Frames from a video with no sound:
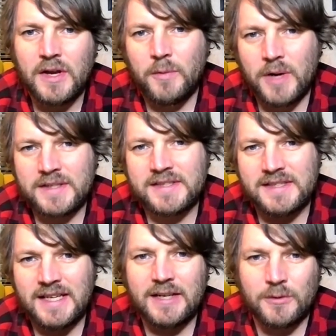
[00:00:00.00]
where the
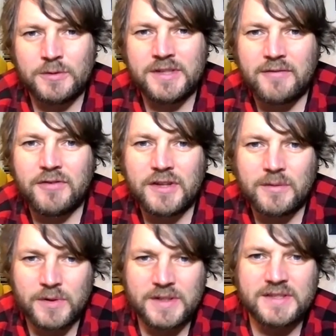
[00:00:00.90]
state owned everything,
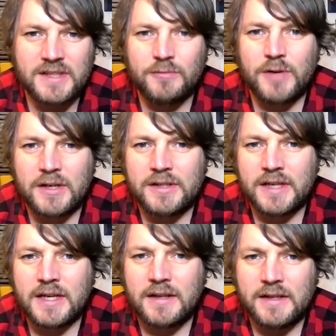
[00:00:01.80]
but they still run
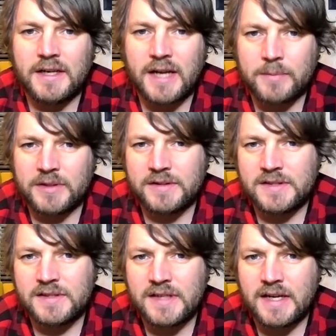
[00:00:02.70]
it in a capitalist
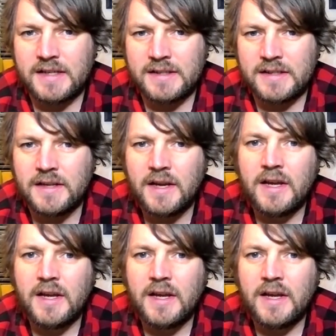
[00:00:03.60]
society.